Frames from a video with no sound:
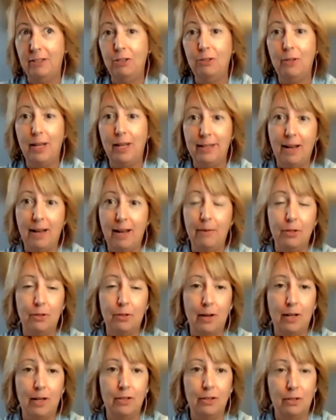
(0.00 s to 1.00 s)
days after
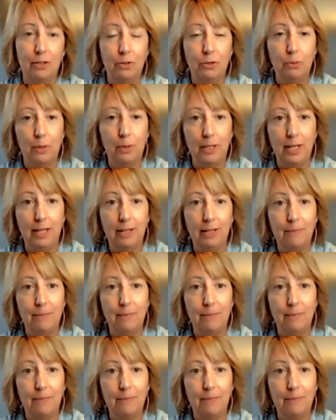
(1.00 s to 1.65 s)
I turned 20.